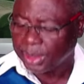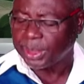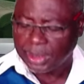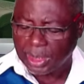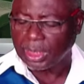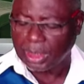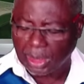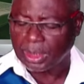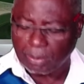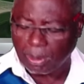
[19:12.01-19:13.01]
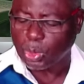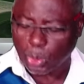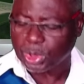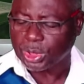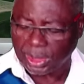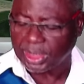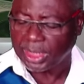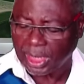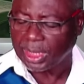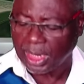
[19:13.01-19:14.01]
hira na na na ba kosha
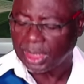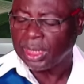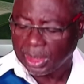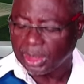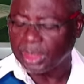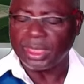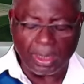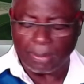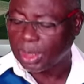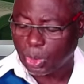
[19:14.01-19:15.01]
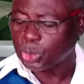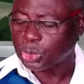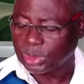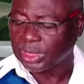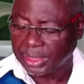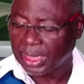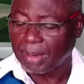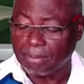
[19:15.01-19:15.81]
da da da hira ba kosota ya.